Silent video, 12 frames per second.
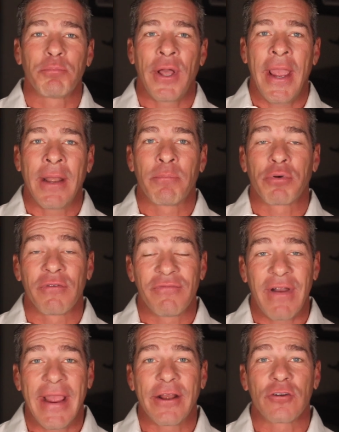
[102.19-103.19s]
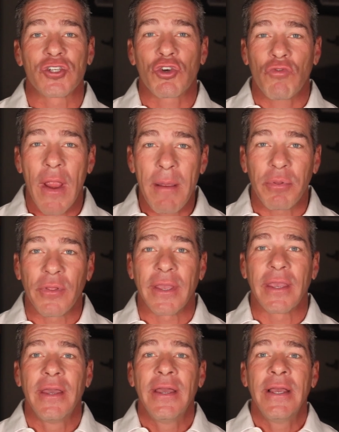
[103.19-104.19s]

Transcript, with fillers: plan providers scrambling